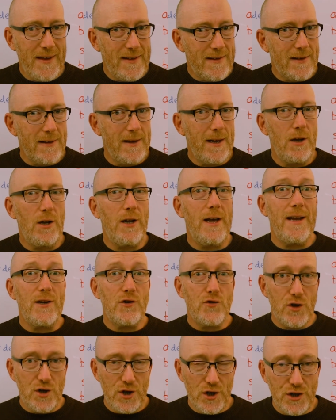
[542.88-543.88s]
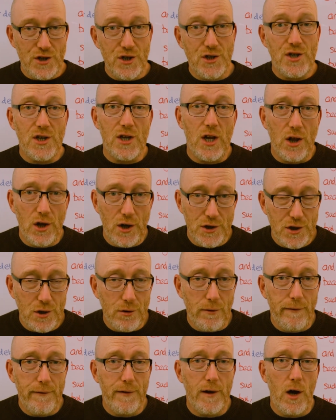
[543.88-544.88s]
this little introduction to the
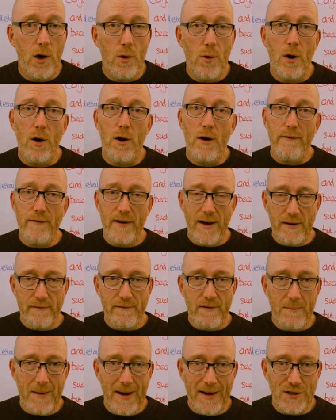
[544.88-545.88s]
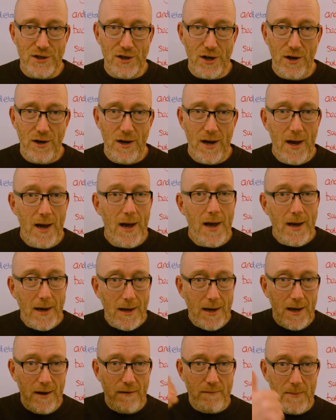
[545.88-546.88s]
logical flow of information.
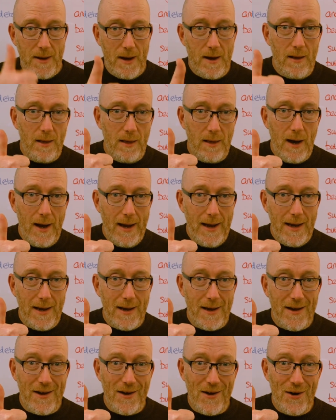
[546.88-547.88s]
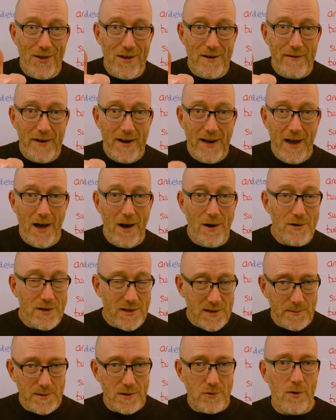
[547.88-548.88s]
Give me a like on the video,
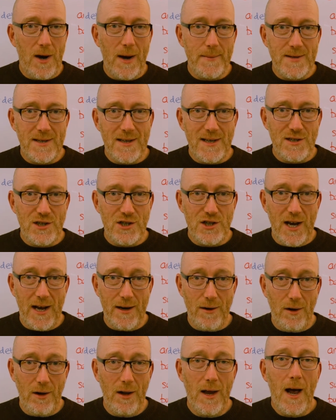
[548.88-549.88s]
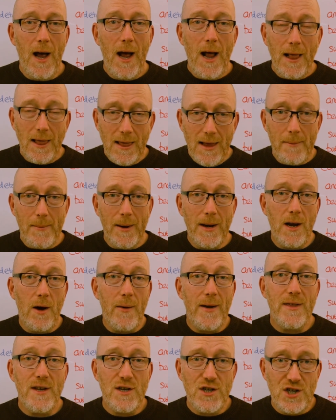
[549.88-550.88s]
subscribe to this channel, let me know
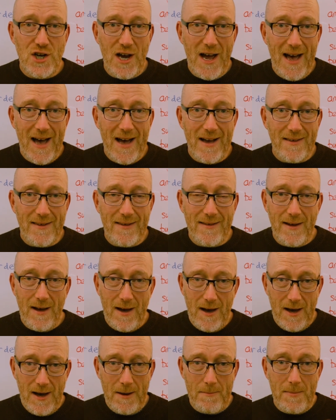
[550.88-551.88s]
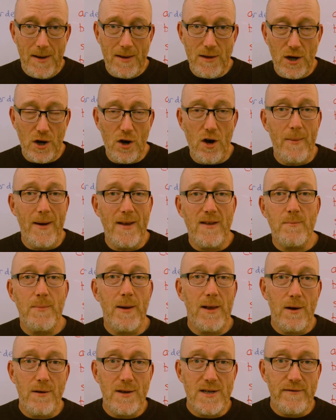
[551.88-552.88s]
in the chat, in the comments
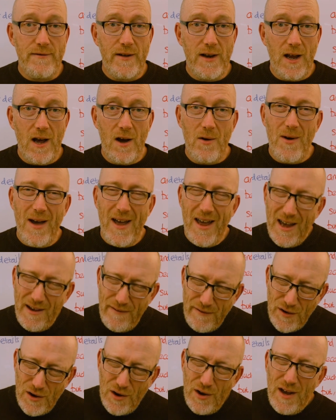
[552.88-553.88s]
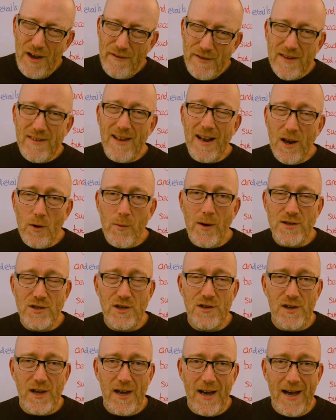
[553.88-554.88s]
below this video, if there's any
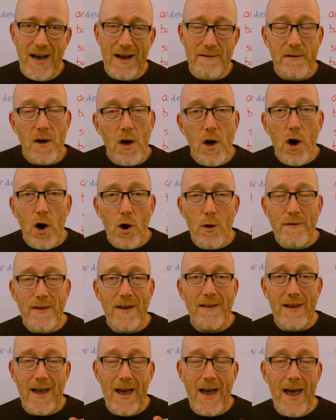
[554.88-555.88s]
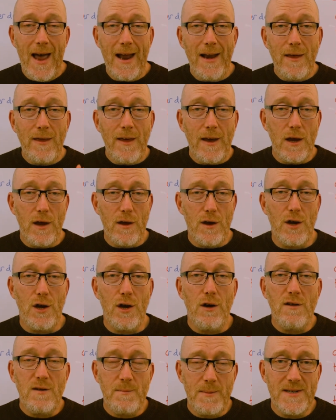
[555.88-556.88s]
questions that you have, or if there's anything that
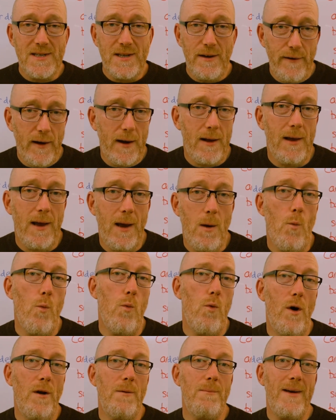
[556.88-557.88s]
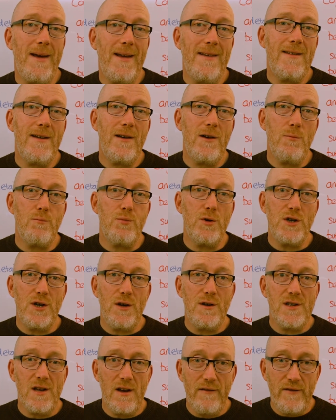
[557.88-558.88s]
you specifically want me to
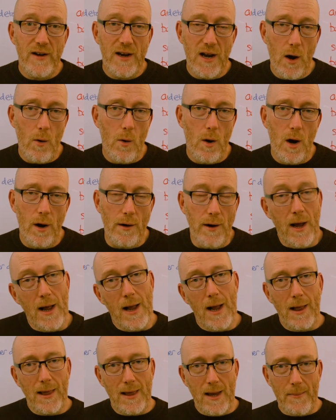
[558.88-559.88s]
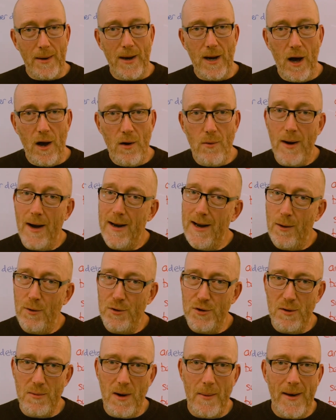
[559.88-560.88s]
produce a video on, let me know and I will
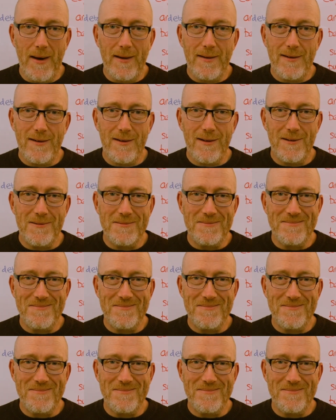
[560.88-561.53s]
do my best.